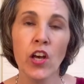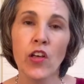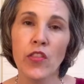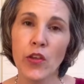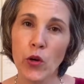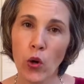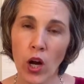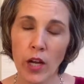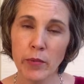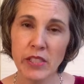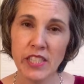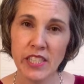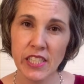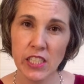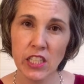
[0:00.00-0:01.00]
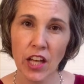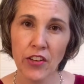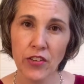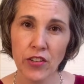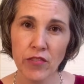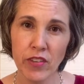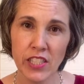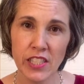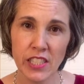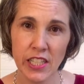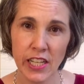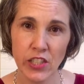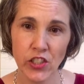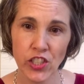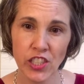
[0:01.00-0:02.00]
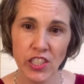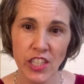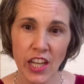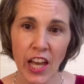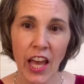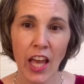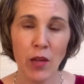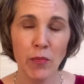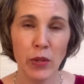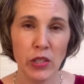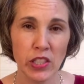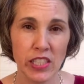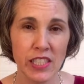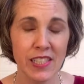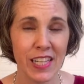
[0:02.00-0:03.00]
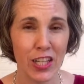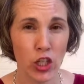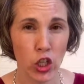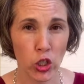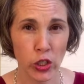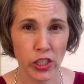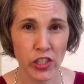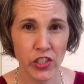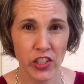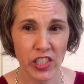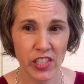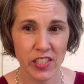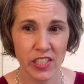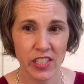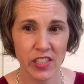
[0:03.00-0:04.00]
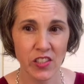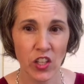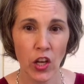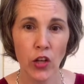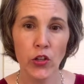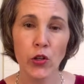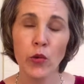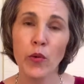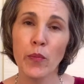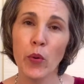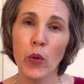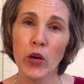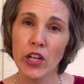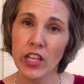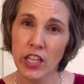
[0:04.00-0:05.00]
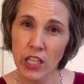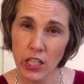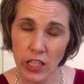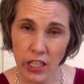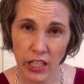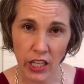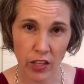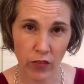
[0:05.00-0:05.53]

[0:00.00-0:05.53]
The crime is still under investigation, and police encourage citizens to report any